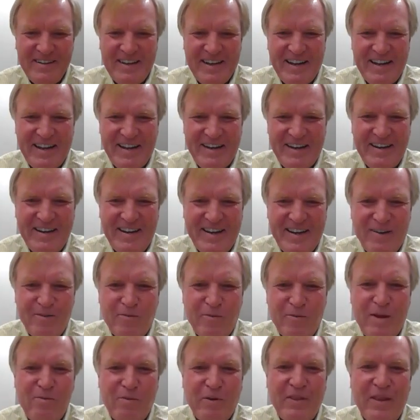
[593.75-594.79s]
And
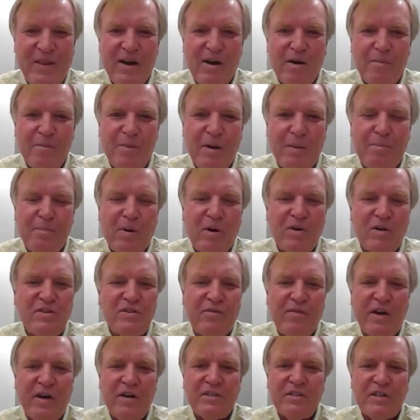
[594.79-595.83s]
we were there, but
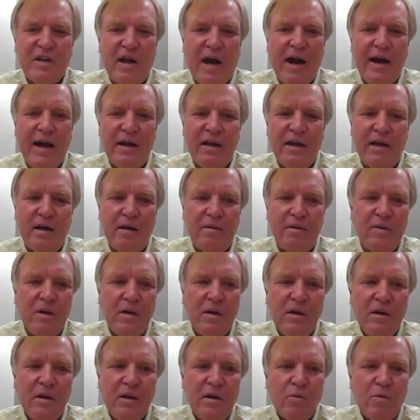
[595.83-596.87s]
perseverance kind of
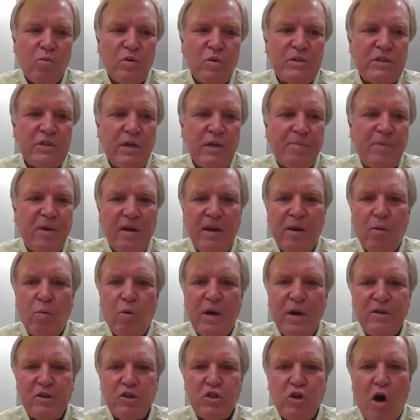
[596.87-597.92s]
was something that
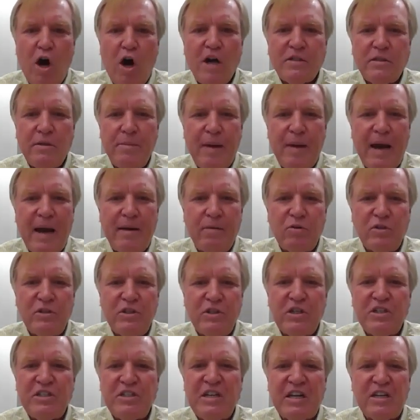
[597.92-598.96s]
wasn't talked about. It was
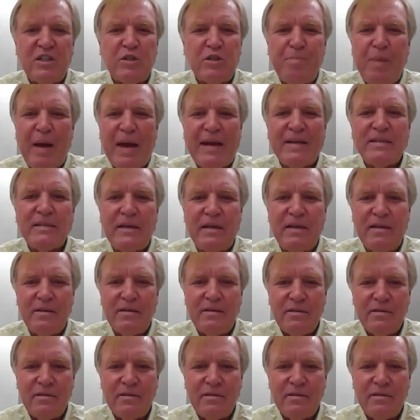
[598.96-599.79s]
just expected.